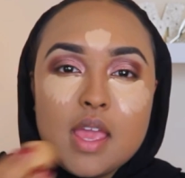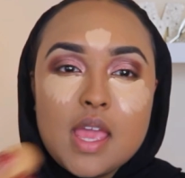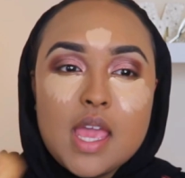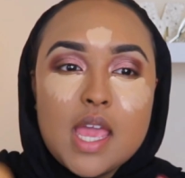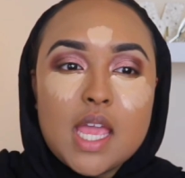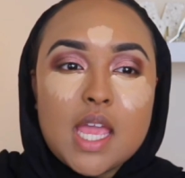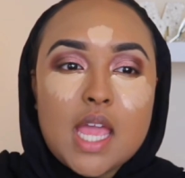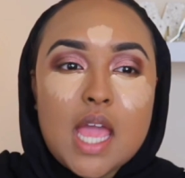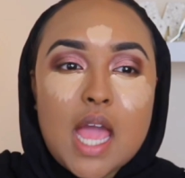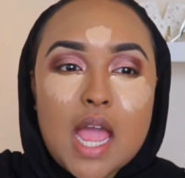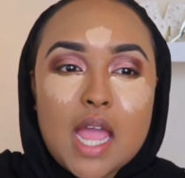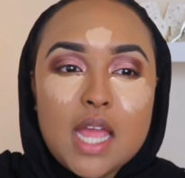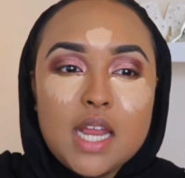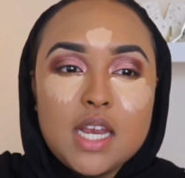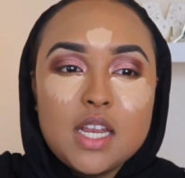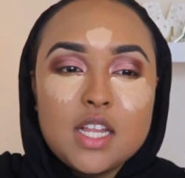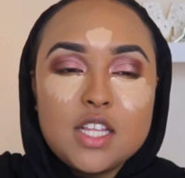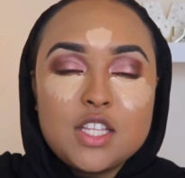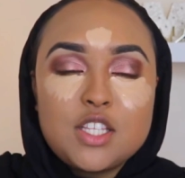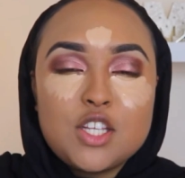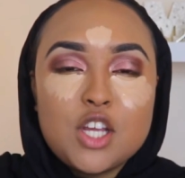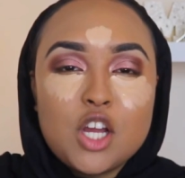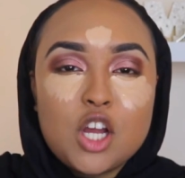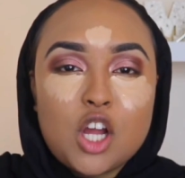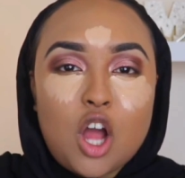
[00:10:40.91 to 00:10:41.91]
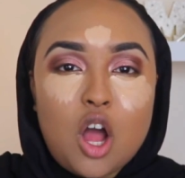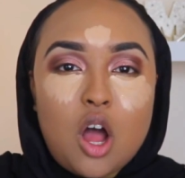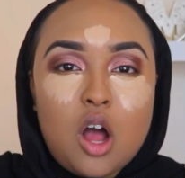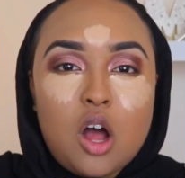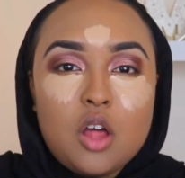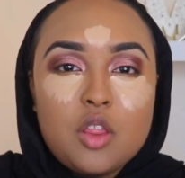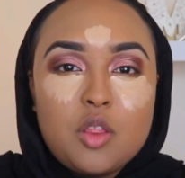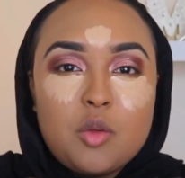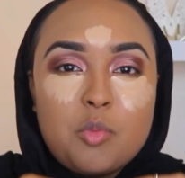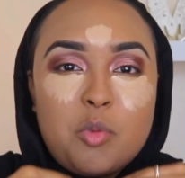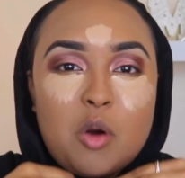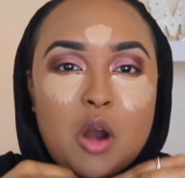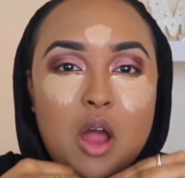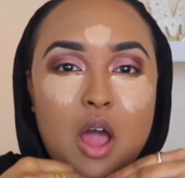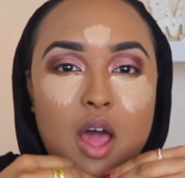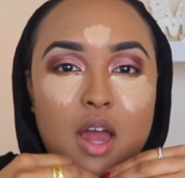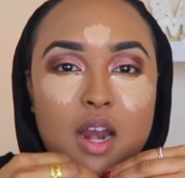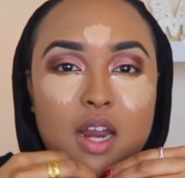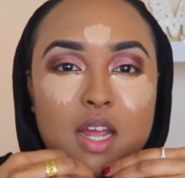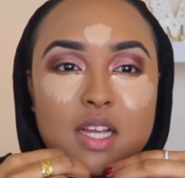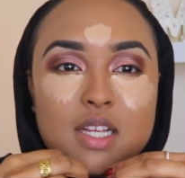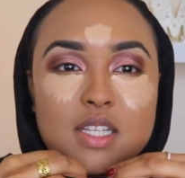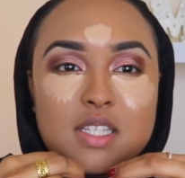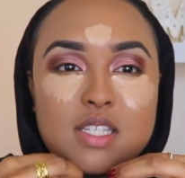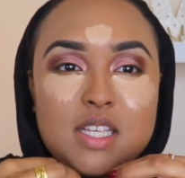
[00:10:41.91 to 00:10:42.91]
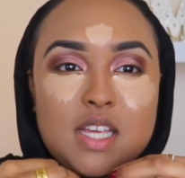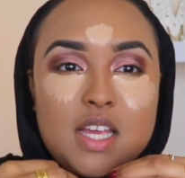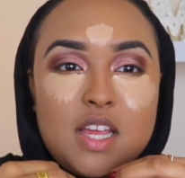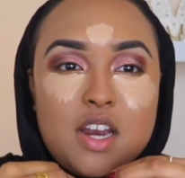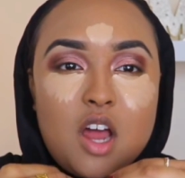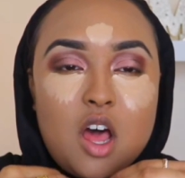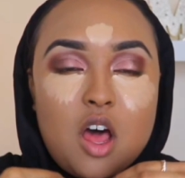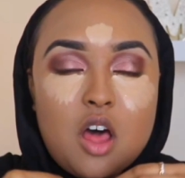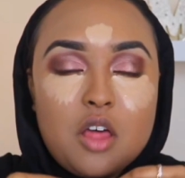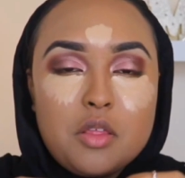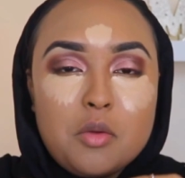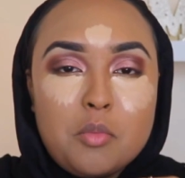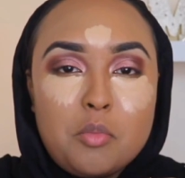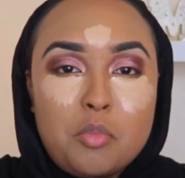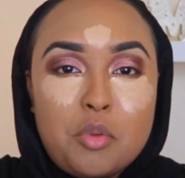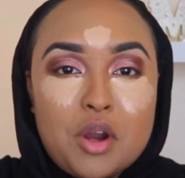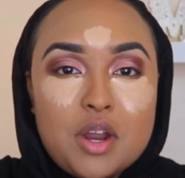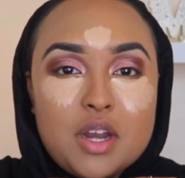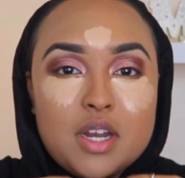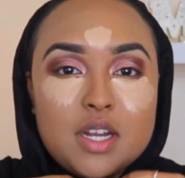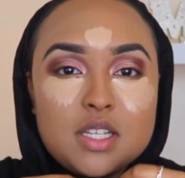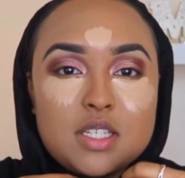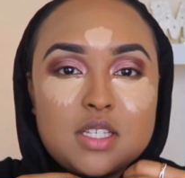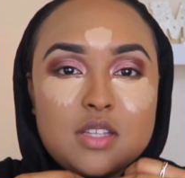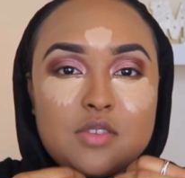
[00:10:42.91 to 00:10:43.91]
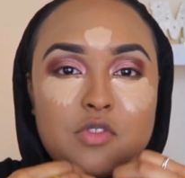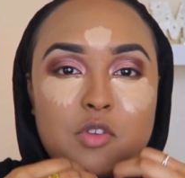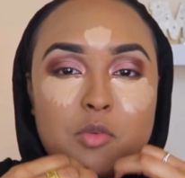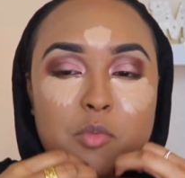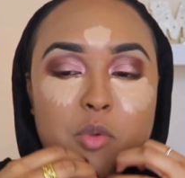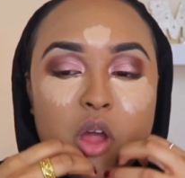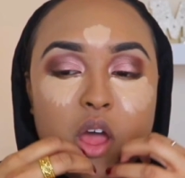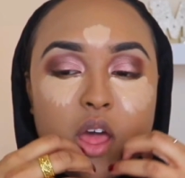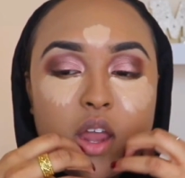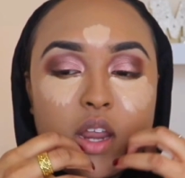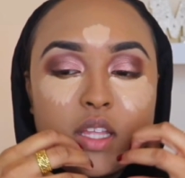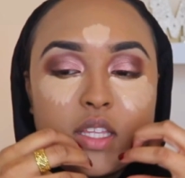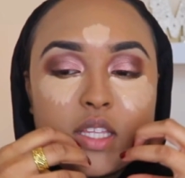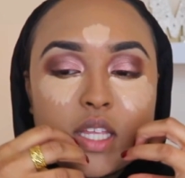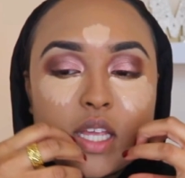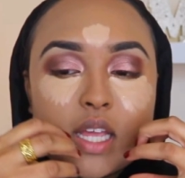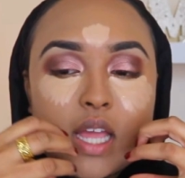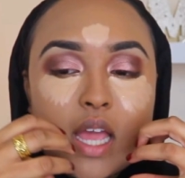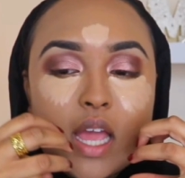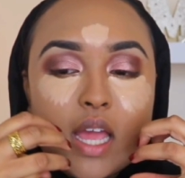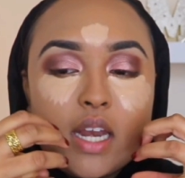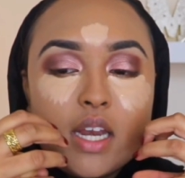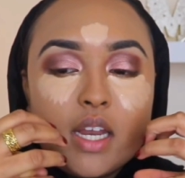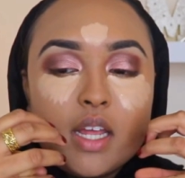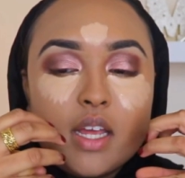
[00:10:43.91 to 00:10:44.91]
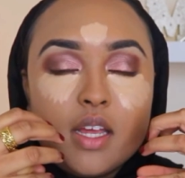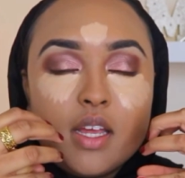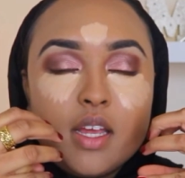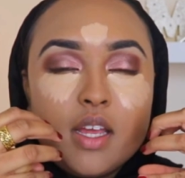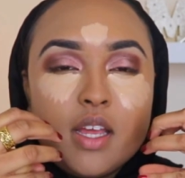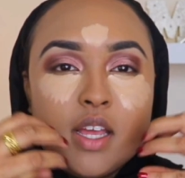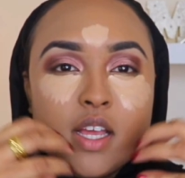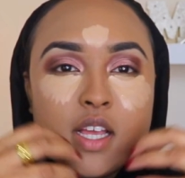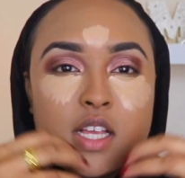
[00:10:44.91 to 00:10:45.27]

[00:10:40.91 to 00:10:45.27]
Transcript: It kind of took all the product and all the brightness of the product and kind of